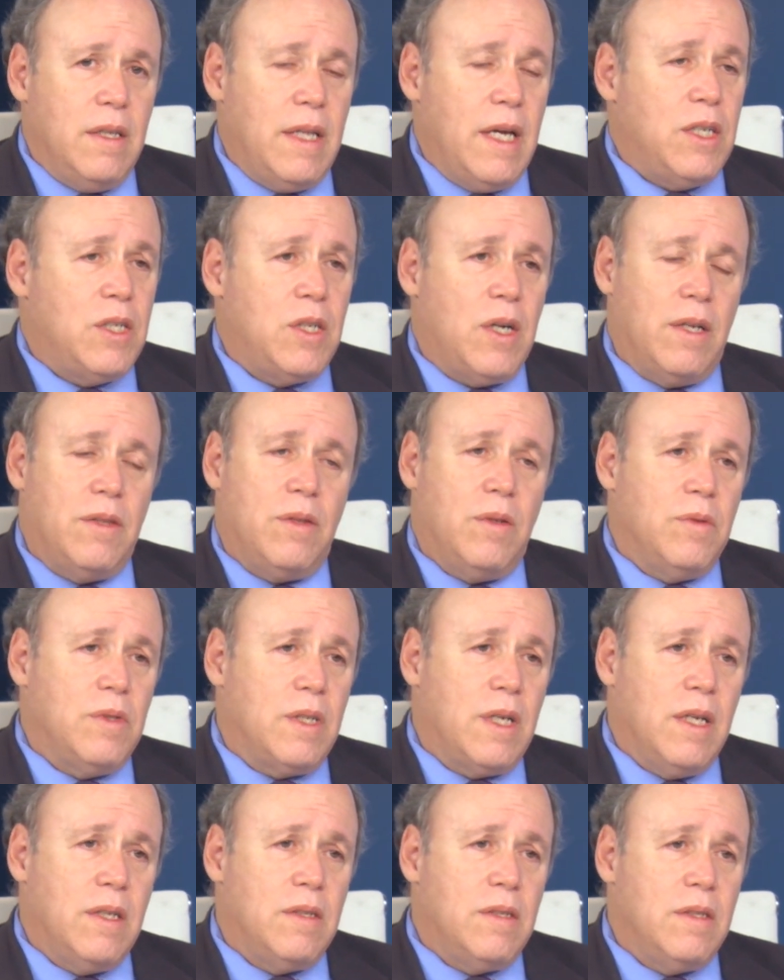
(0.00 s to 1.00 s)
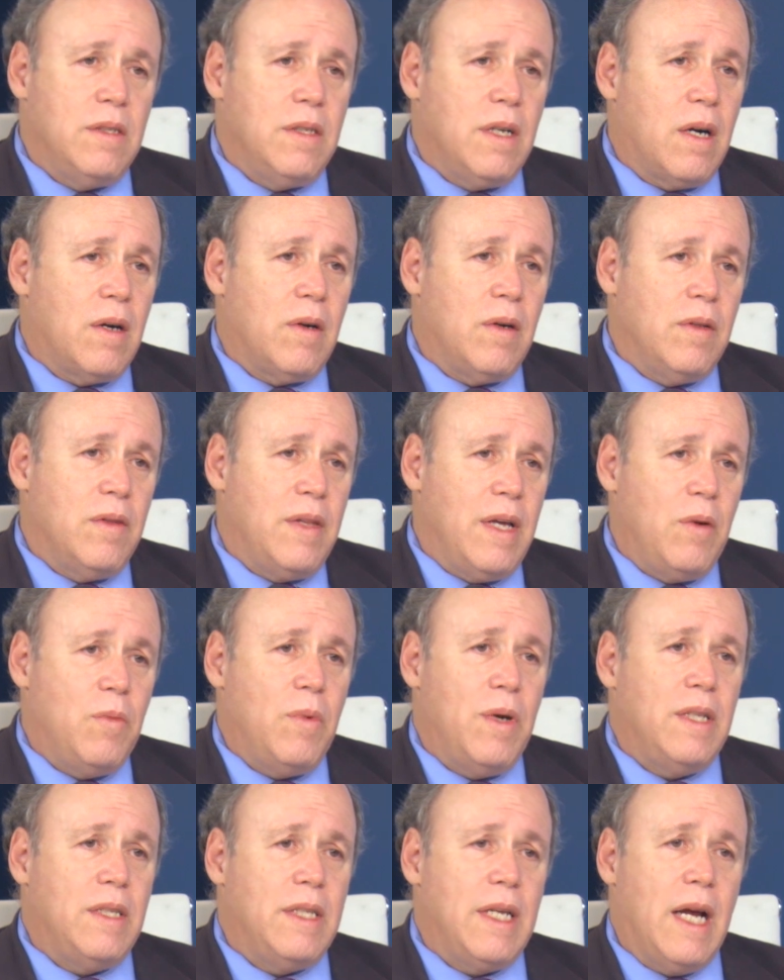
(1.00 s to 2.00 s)
shot those kids in Dara. They
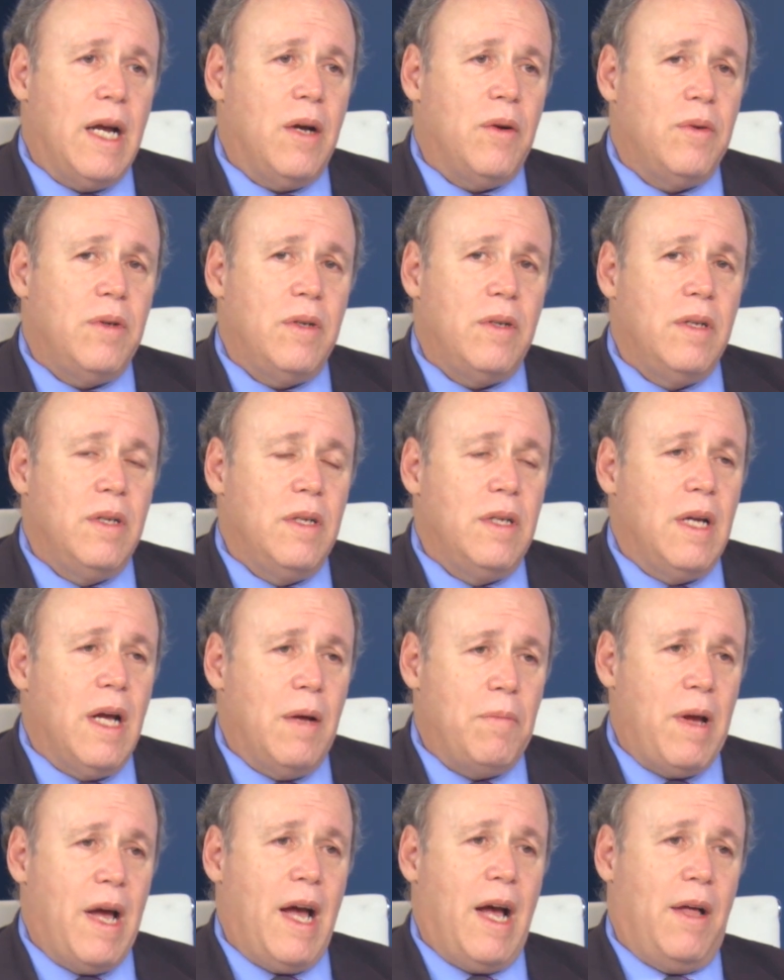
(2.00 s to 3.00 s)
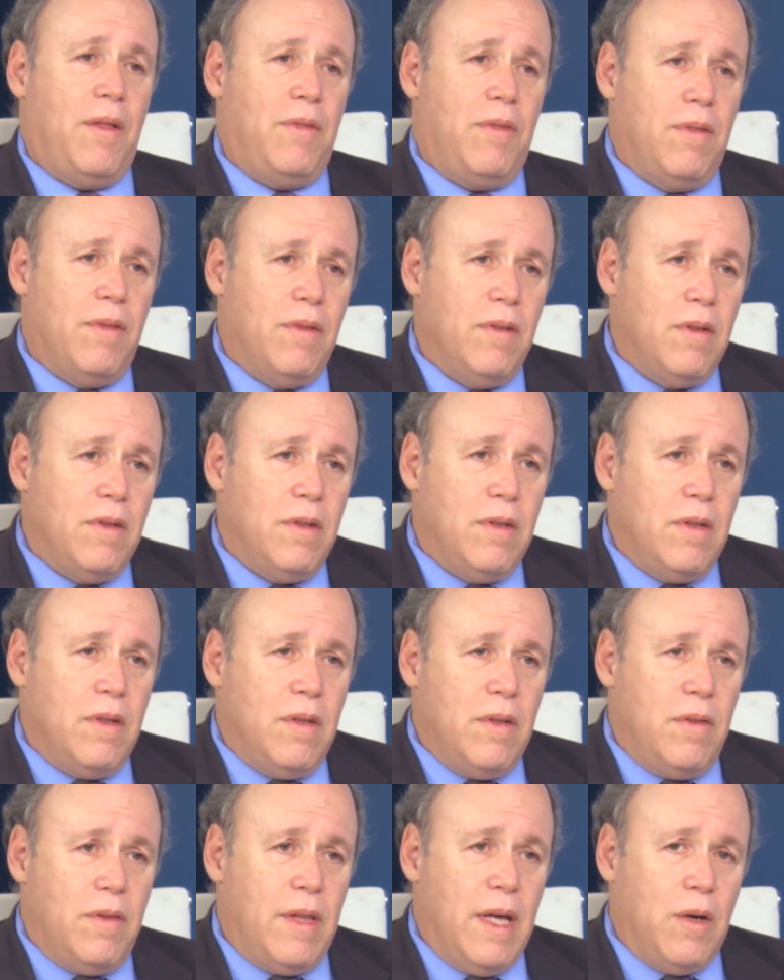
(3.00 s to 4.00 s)
went down a path
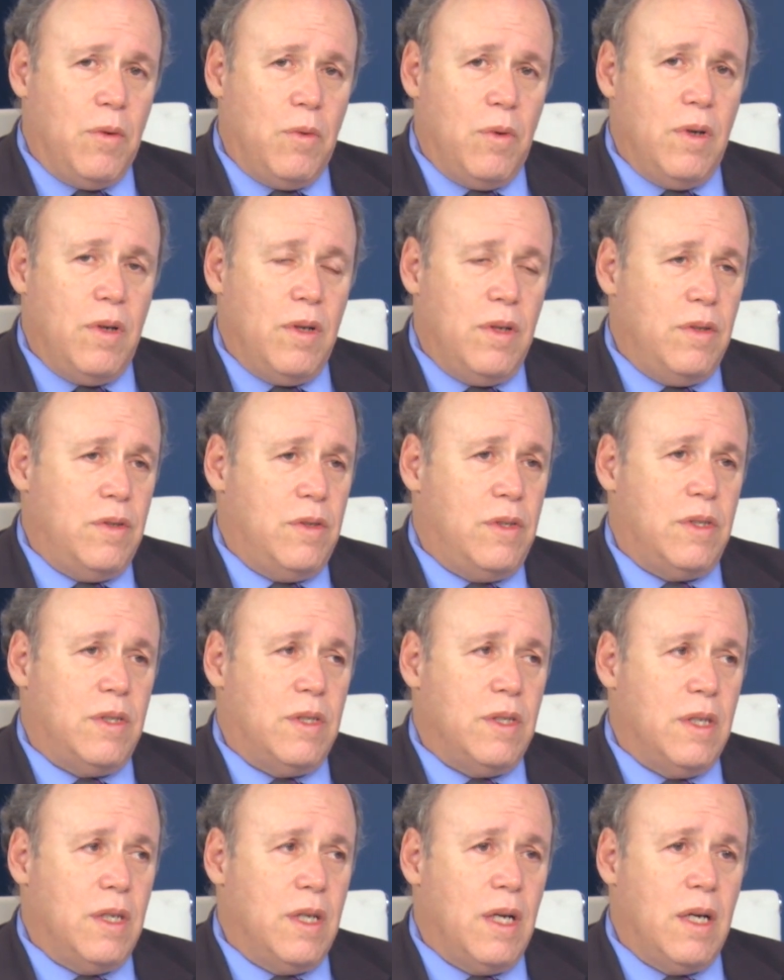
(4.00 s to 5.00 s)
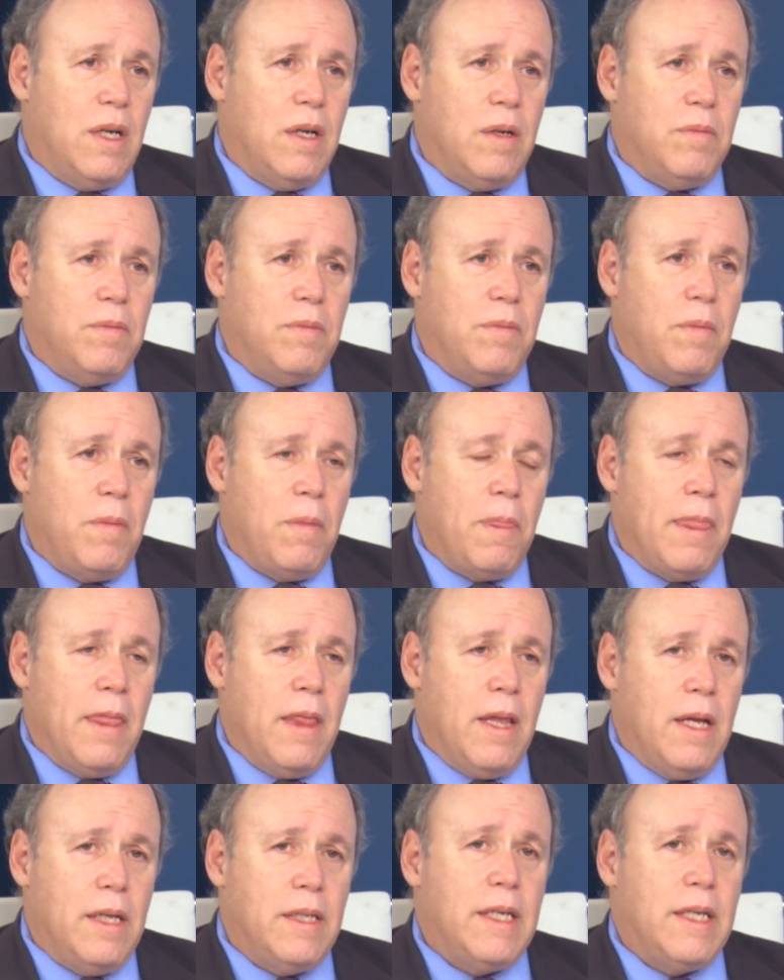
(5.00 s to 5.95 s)
that was a